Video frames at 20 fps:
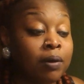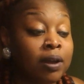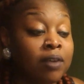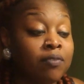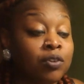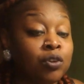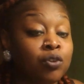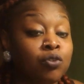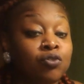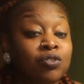
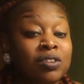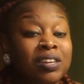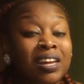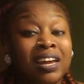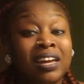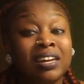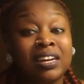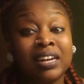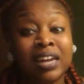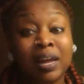however you're
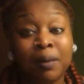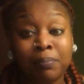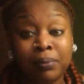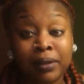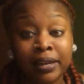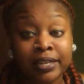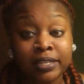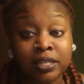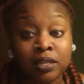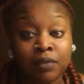staying in that
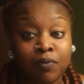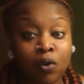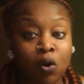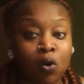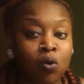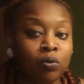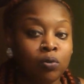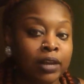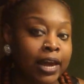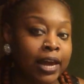place of
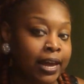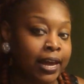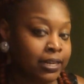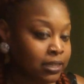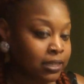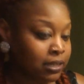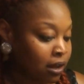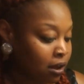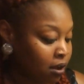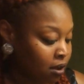oh
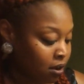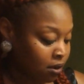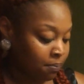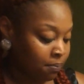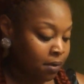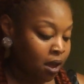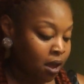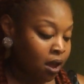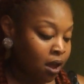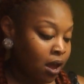last time